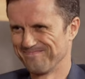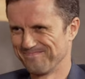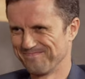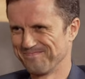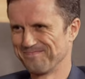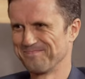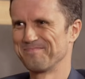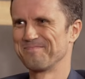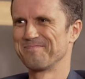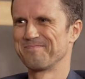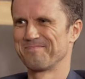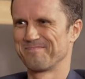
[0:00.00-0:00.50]
and to
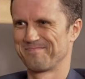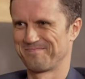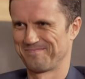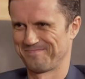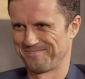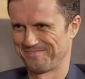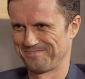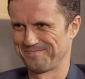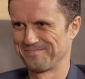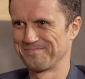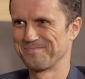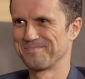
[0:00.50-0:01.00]
sit
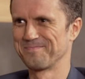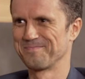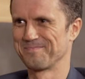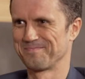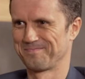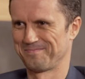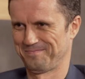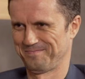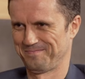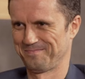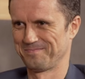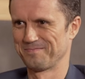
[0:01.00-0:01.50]
down
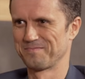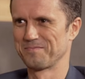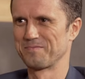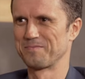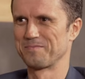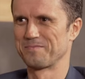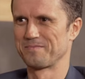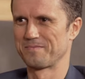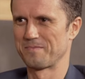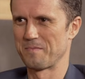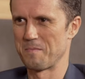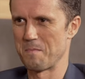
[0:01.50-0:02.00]
and to
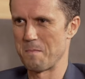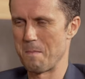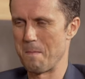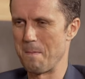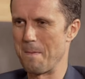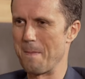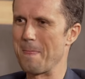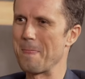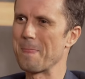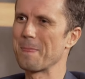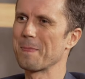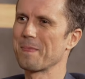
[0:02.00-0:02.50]
really, really
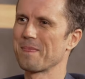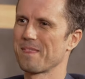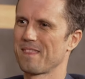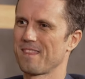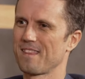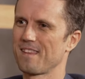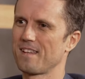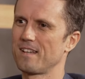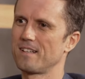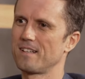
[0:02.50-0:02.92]
take the time to